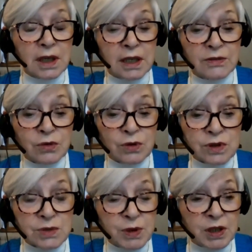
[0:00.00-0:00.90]
And of
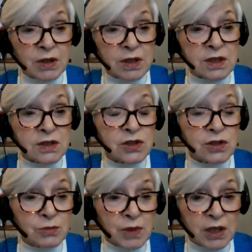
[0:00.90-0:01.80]
course, because as
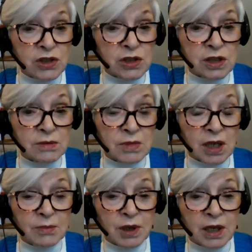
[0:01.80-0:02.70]
you mentioned in
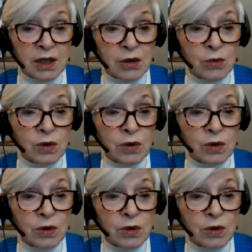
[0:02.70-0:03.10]
my bio,